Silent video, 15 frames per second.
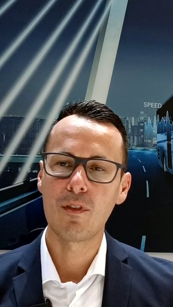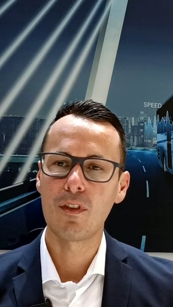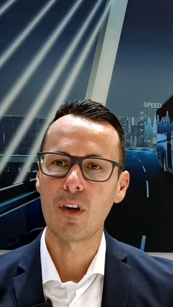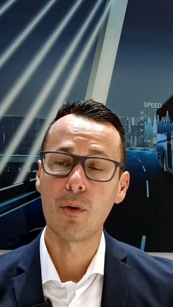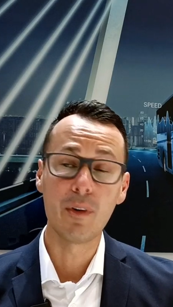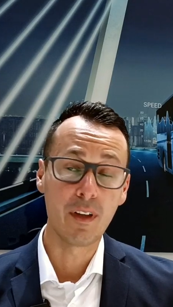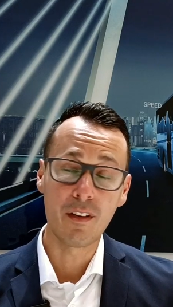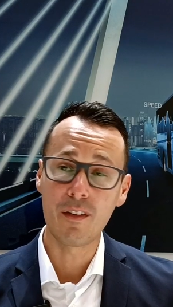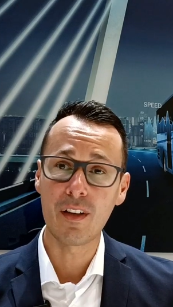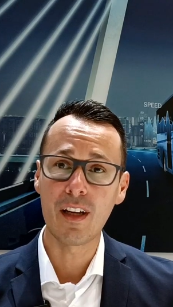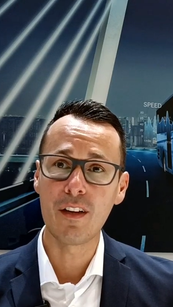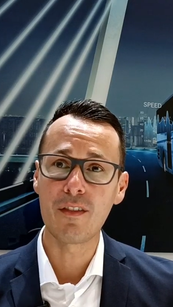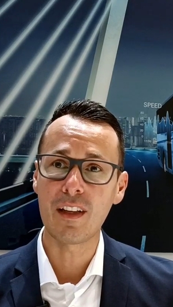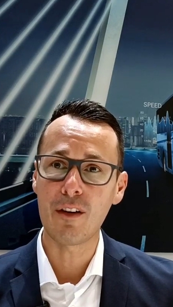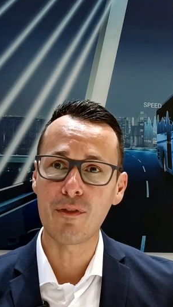So
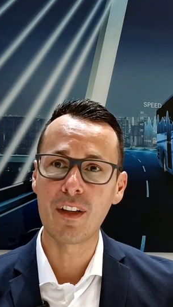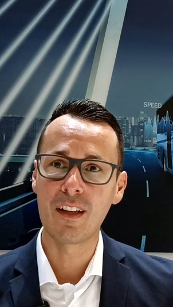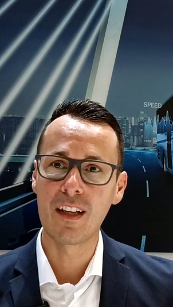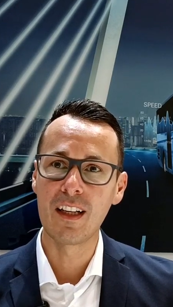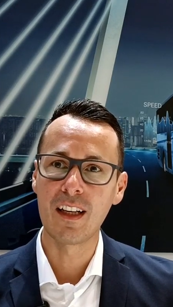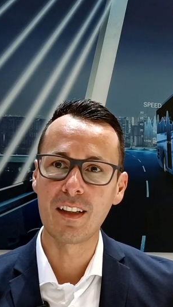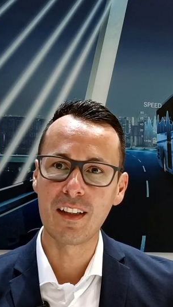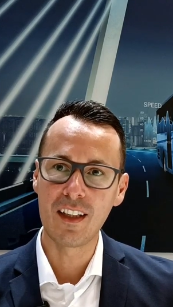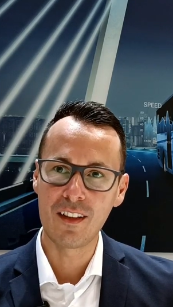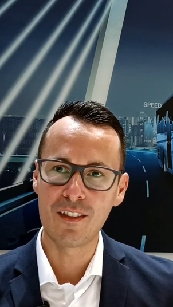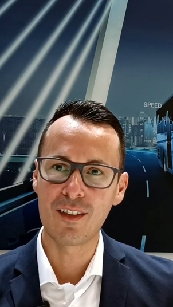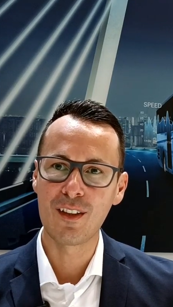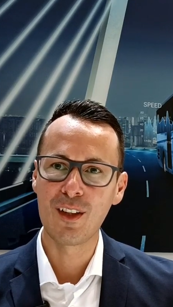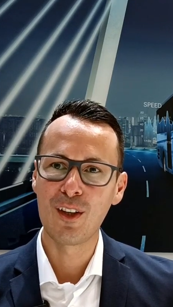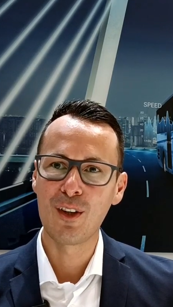there's definitely a
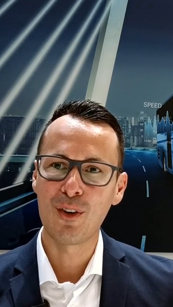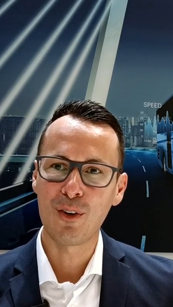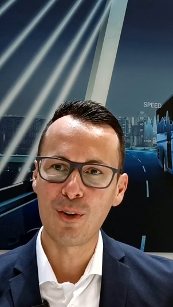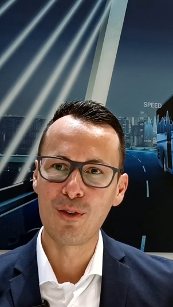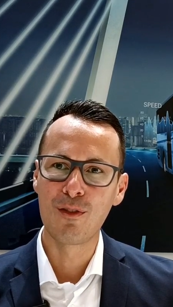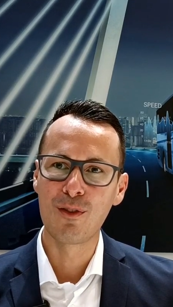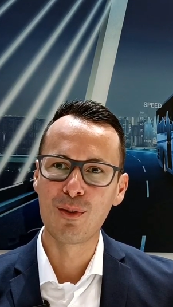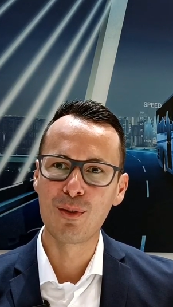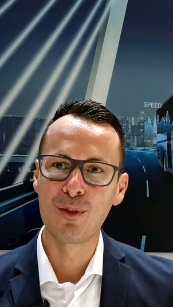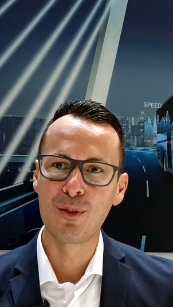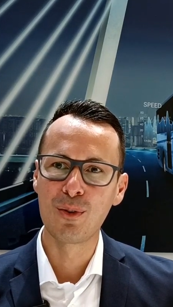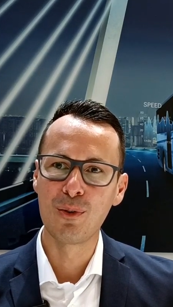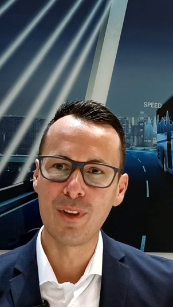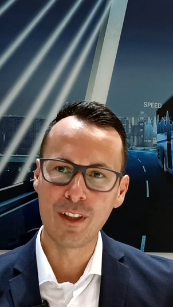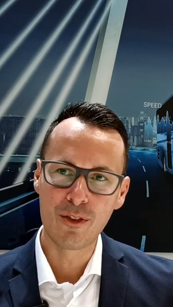need also
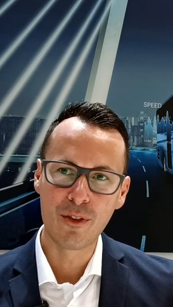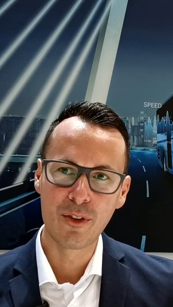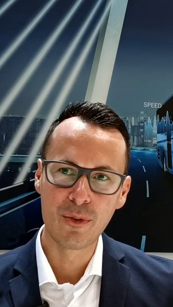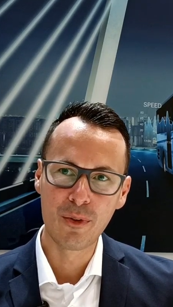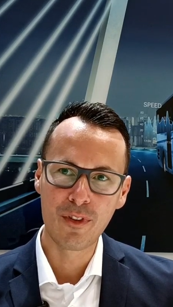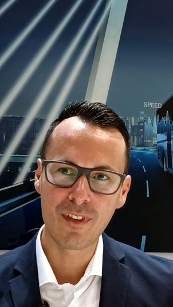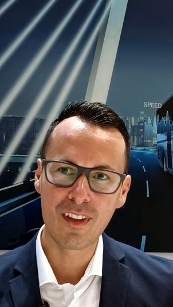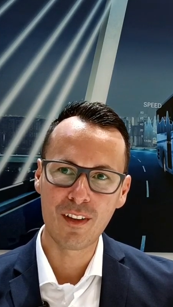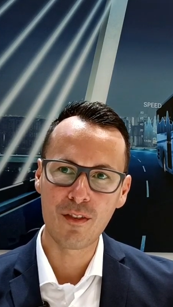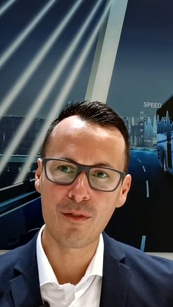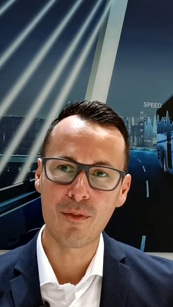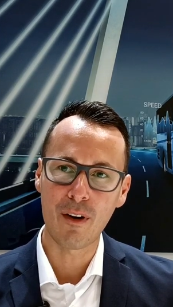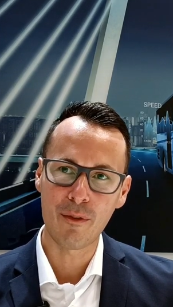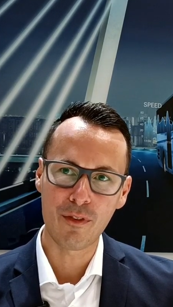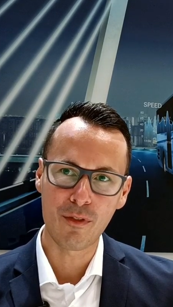to introduce
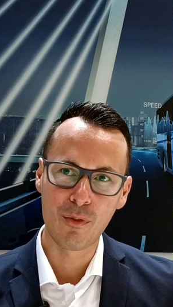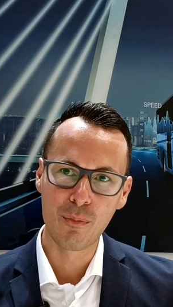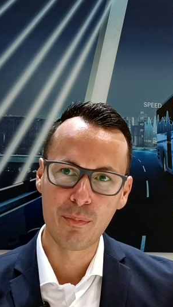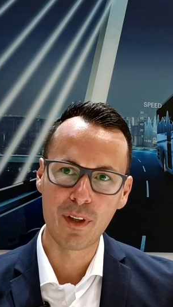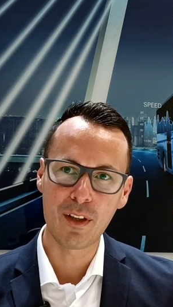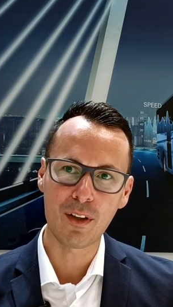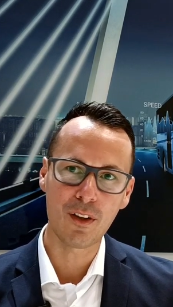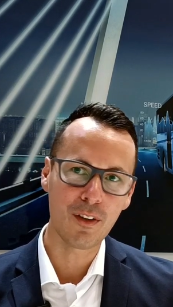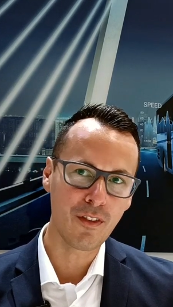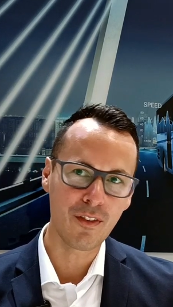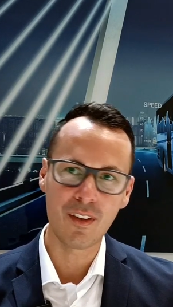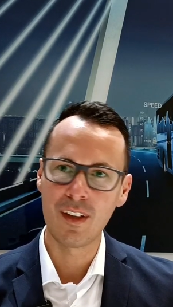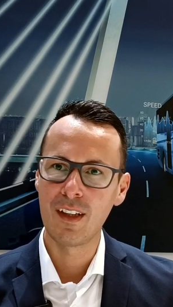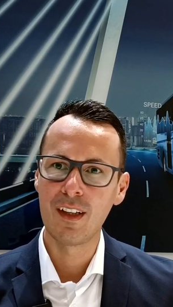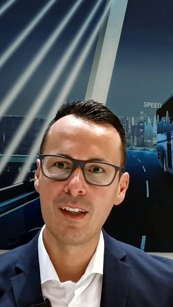this very soon
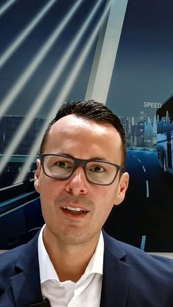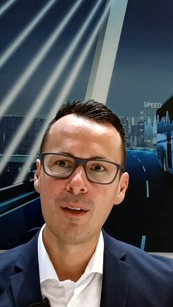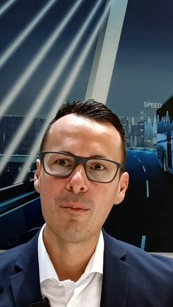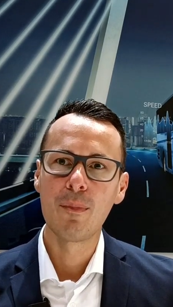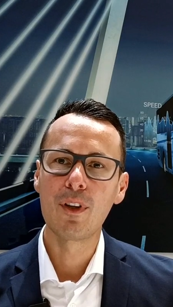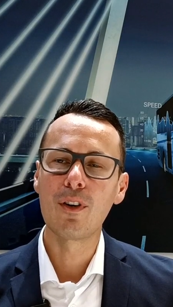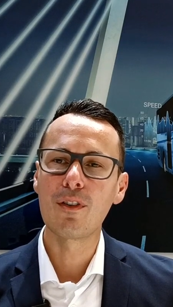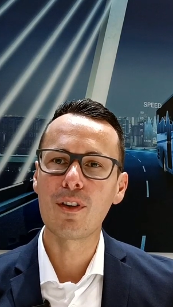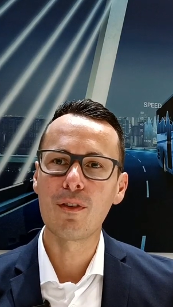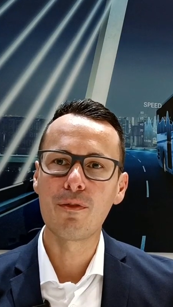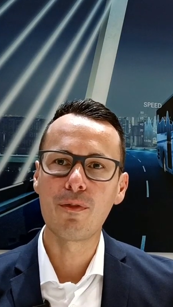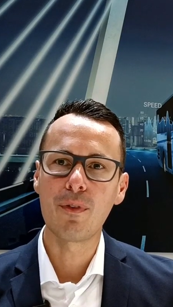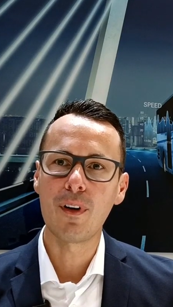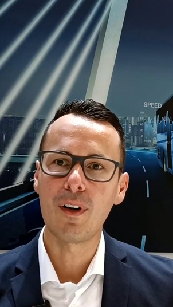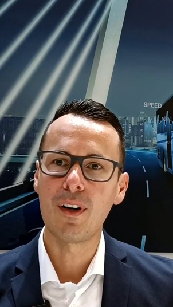because
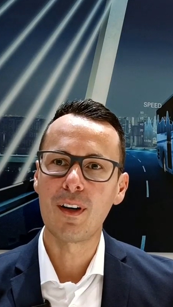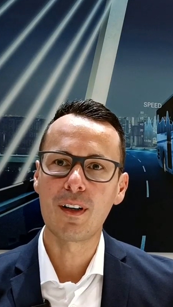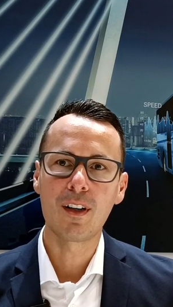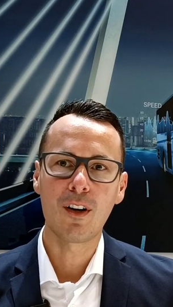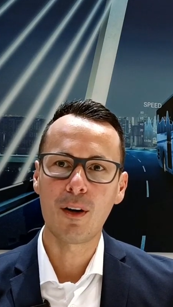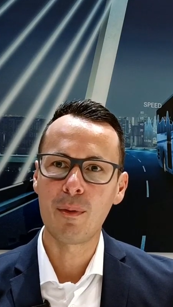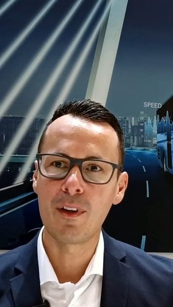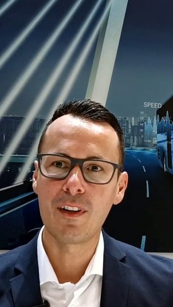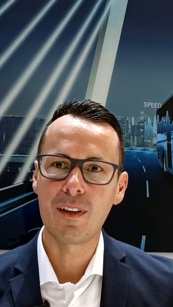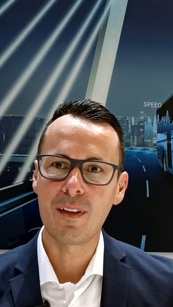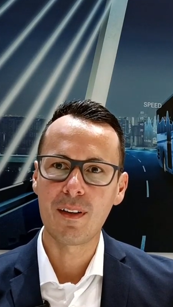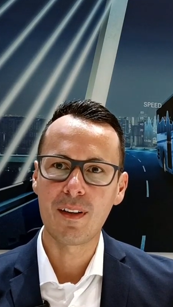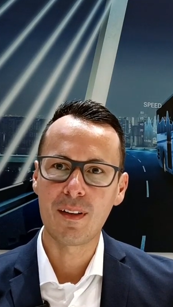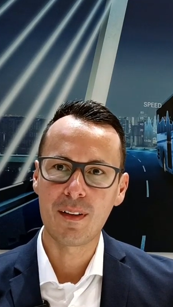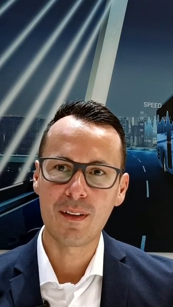of carbon
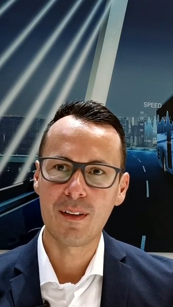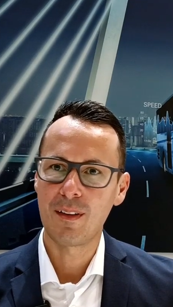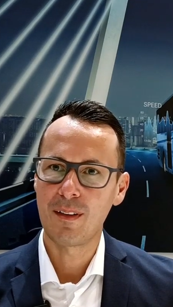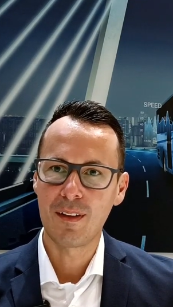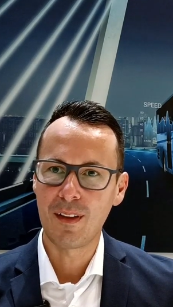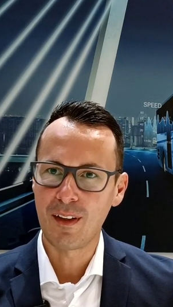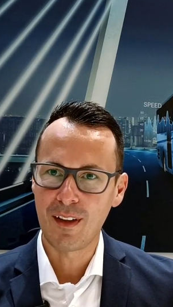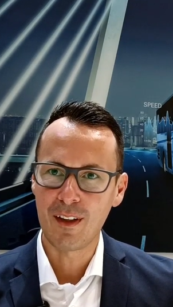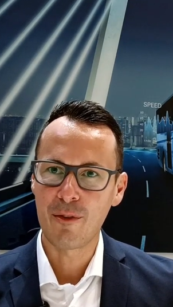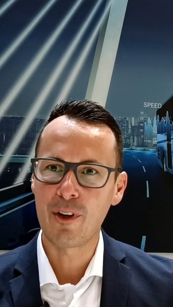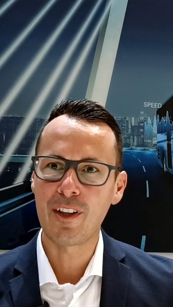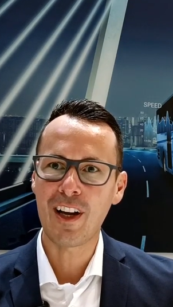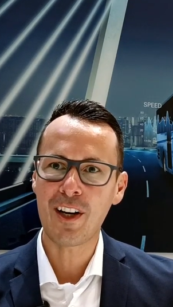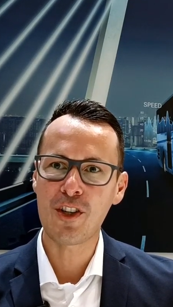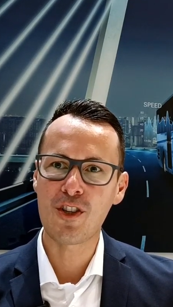
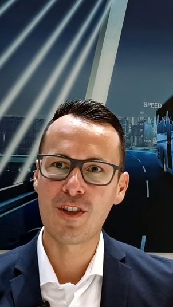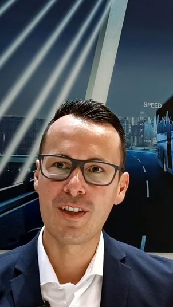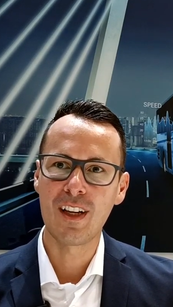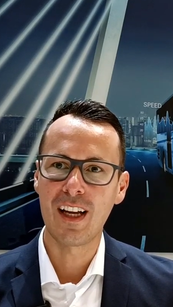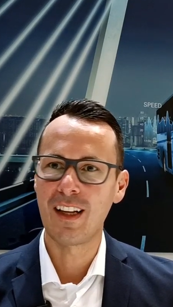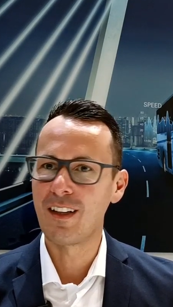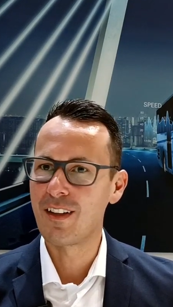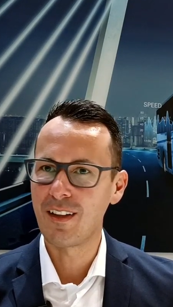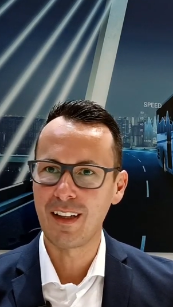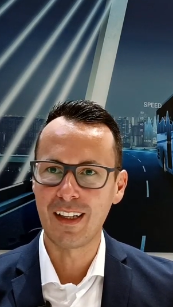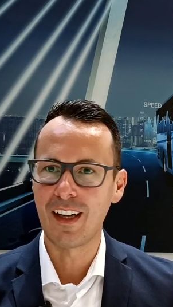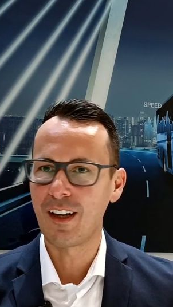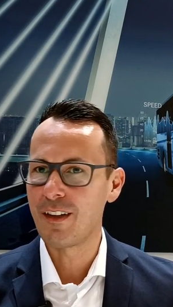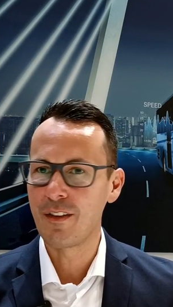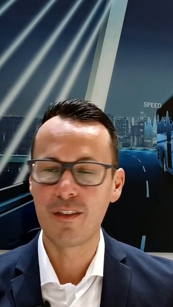reduction, and
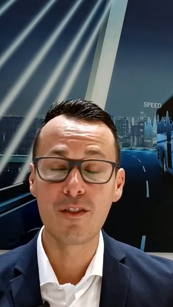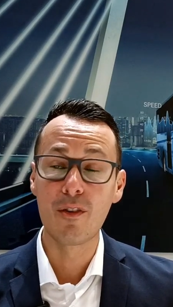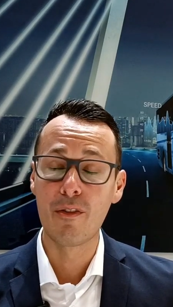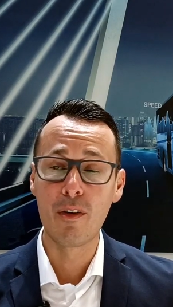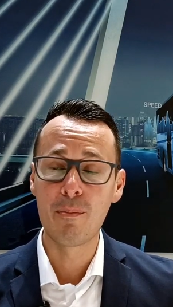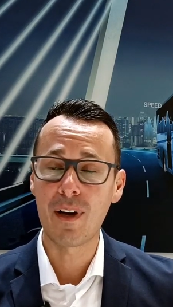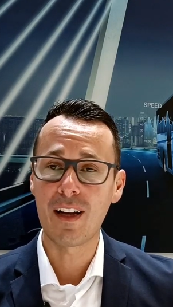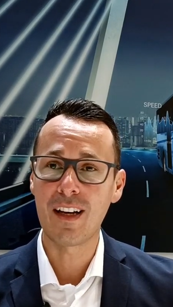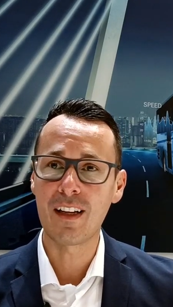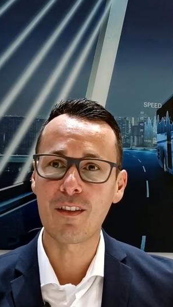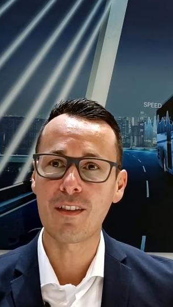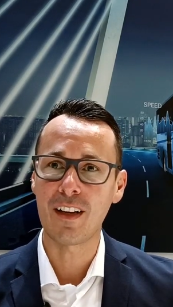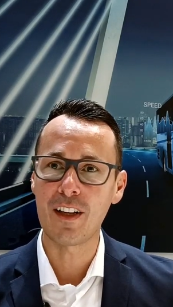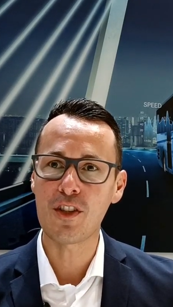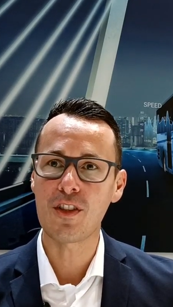it's driven by
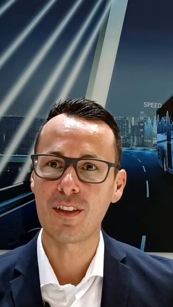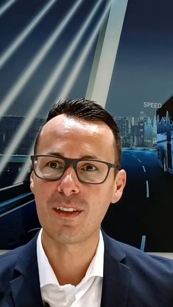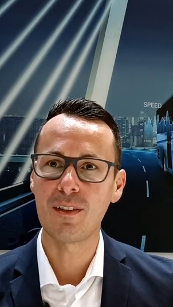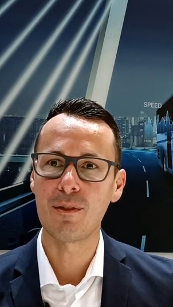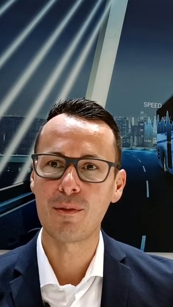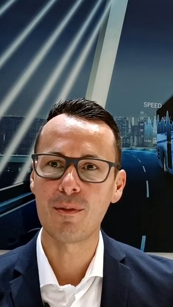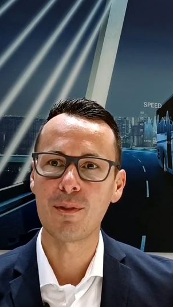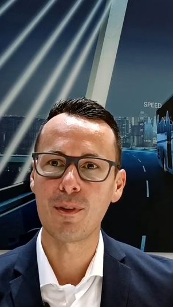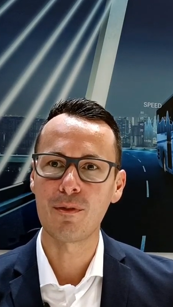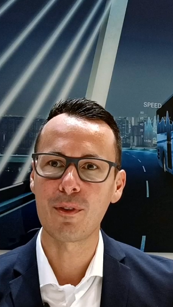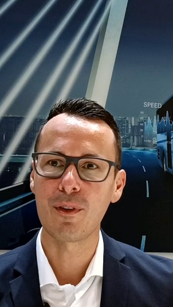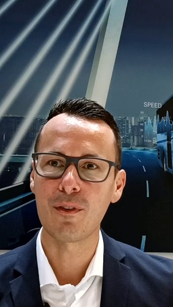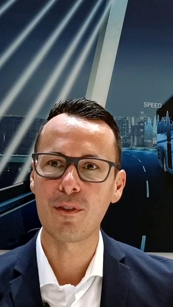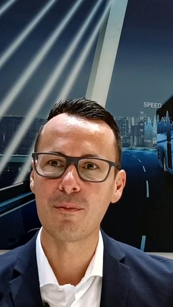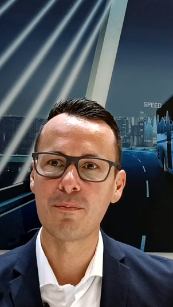legislation. Of
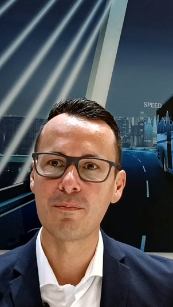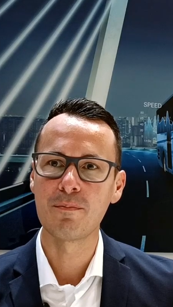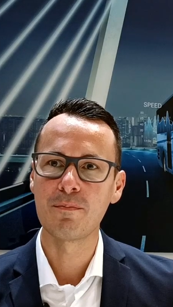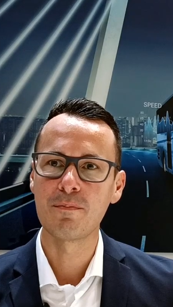course.